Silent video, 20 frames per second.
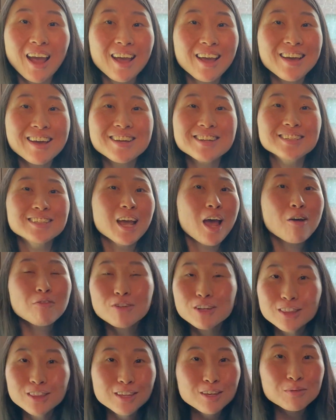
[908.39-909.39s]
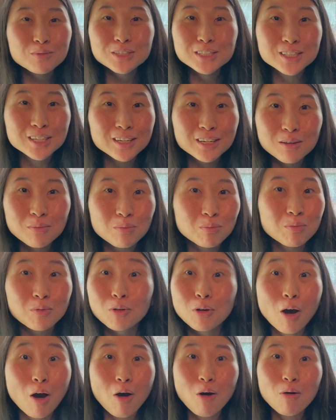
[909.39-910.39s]
and everything was going to
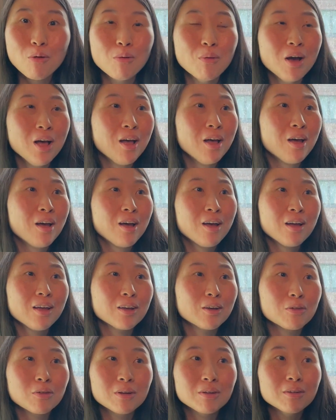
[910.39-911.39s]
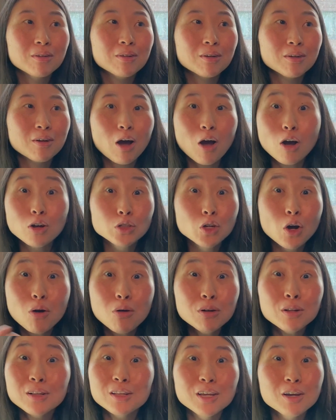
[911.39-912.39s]
go
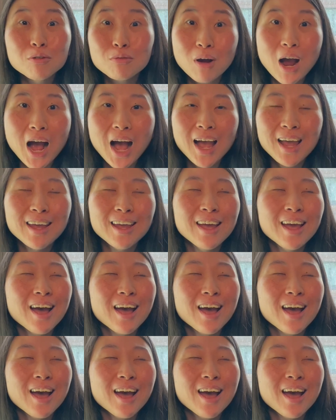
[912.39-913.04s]
totally awry.